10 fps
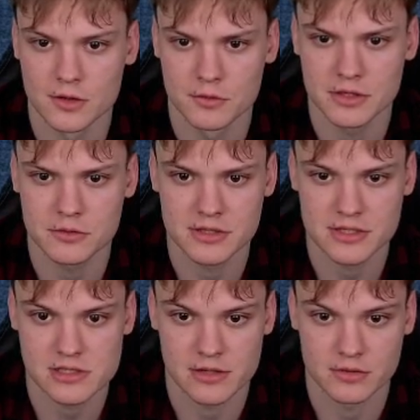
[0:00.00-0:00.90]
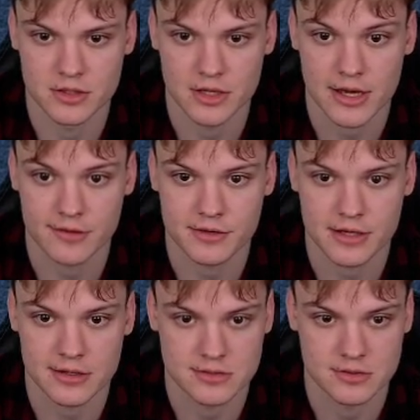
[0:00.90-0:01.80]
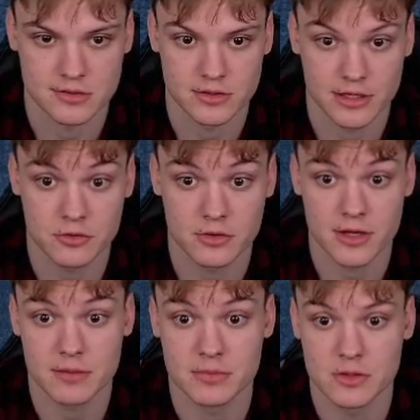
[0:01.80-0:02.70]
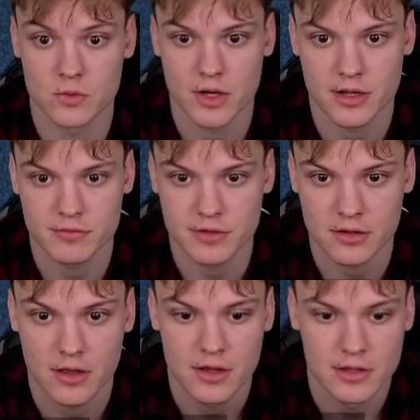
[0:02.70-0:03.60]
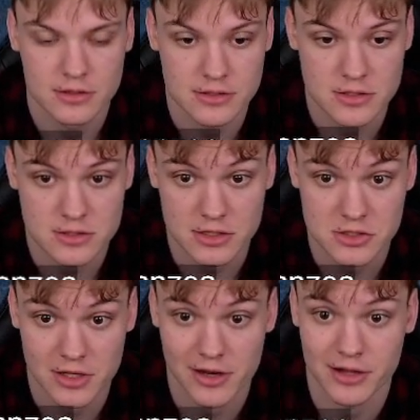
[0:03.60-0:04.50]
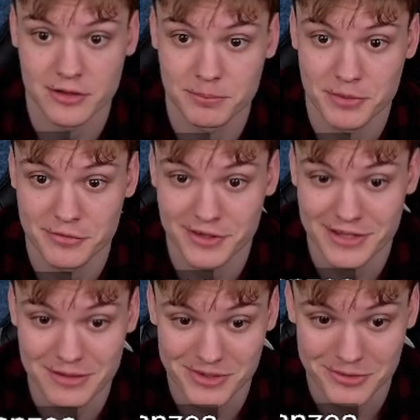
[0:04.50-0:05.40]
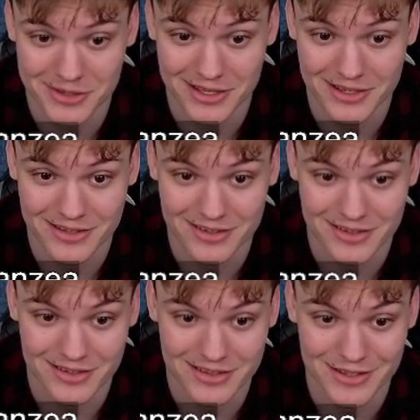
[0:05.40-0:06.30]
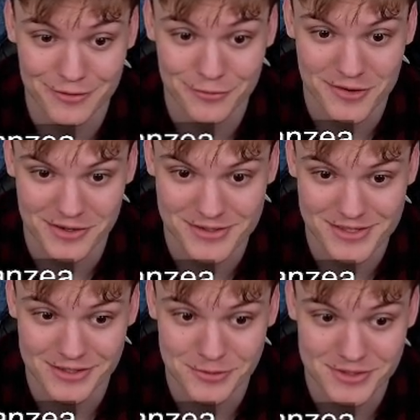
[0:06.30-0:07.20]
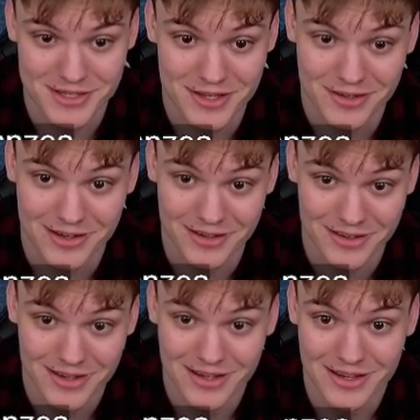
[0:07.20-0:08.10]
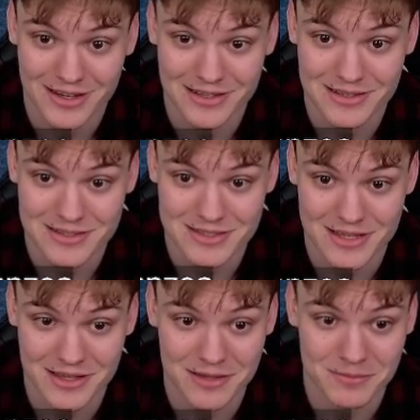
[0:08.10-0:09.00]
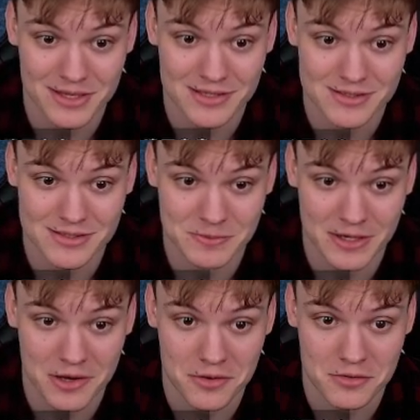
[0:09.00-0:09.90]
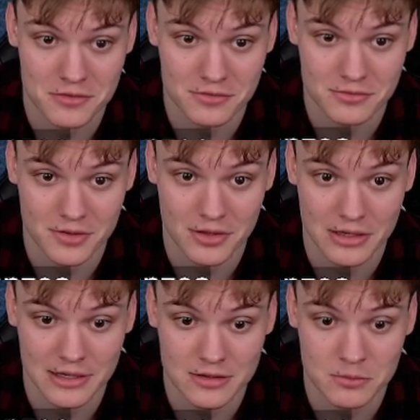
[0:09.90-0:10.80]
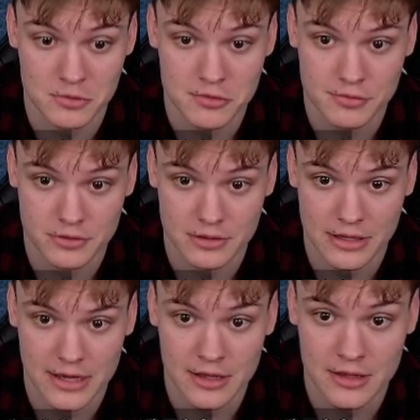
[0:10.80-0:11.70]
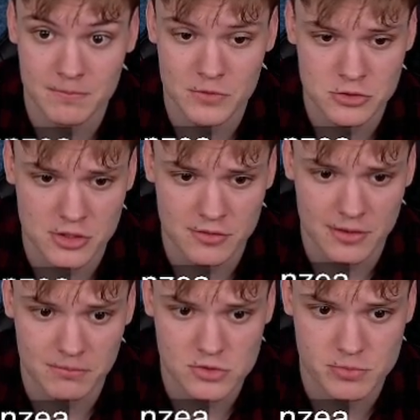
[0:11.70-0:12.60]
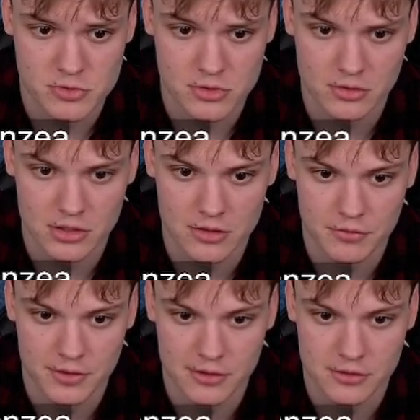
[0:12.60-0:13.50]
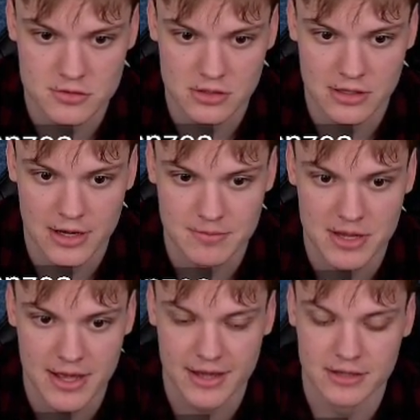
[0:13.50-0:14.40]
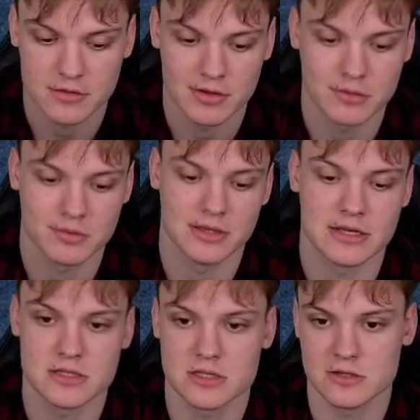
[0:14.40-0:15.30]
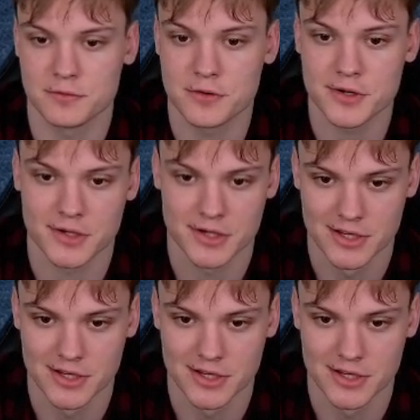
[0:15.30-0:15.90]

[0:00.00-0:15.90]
when queen d7, I've castled, and on knight b1, I think this is actually like the perfect timing to get in d4, because as I was saying, like, let's say he makes some kind of random move. I'm not sure if I'm supposed to go d4 now, because the knight may activate with knight c4.